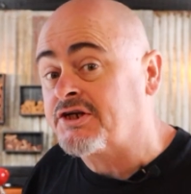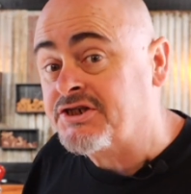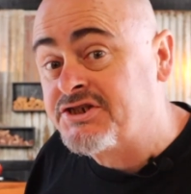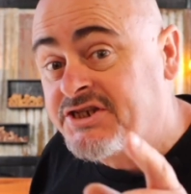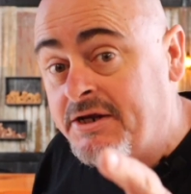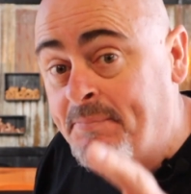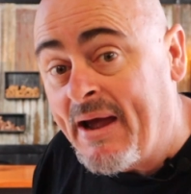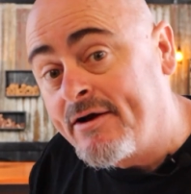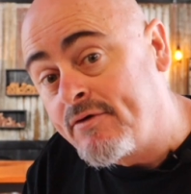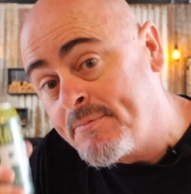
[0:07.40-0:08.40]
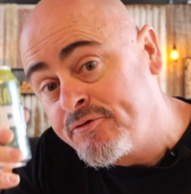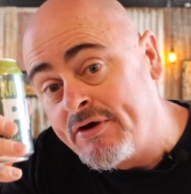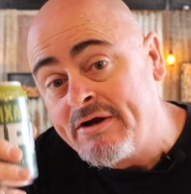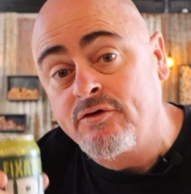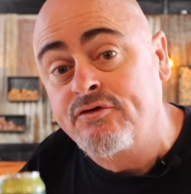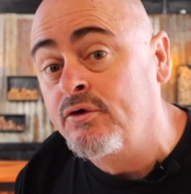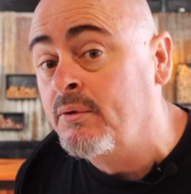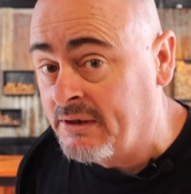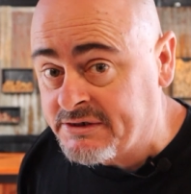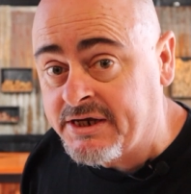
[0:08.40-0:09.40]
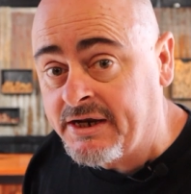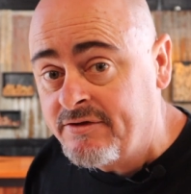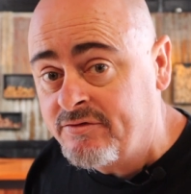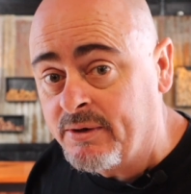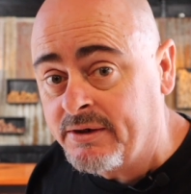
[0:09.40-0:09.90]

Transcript: just sit back, grab a drink or two and let's get into